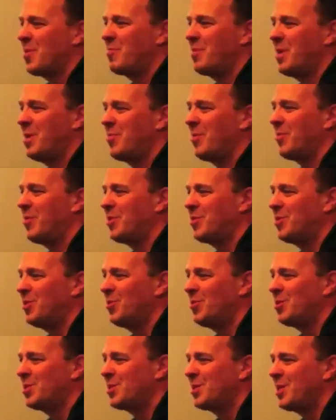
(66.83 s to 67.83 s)
of the people that
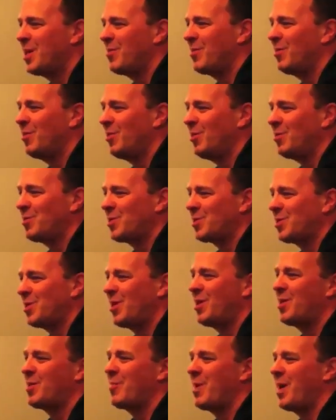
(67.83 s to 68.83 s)
you see in the news as a
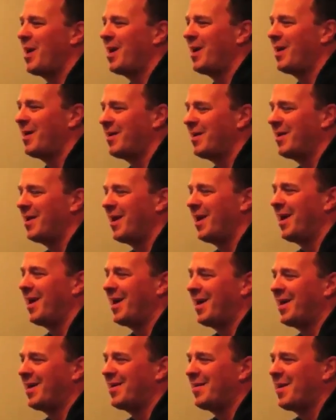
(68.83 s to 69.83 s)
young man,
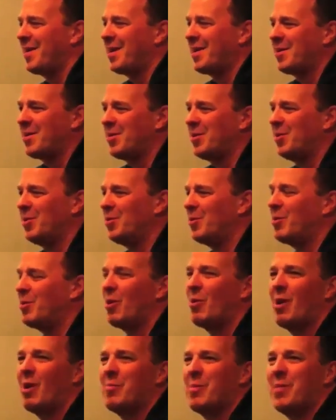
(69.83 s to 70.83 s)
and then you
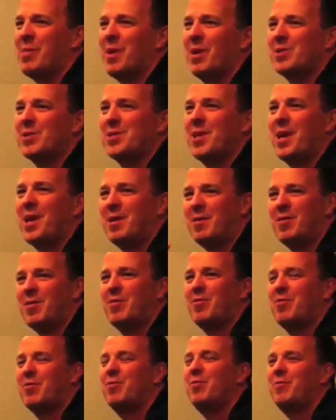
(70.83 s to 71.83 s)
grow up and they're standing
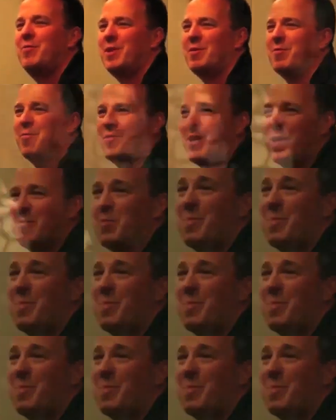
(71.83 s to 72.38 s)
2 feet in front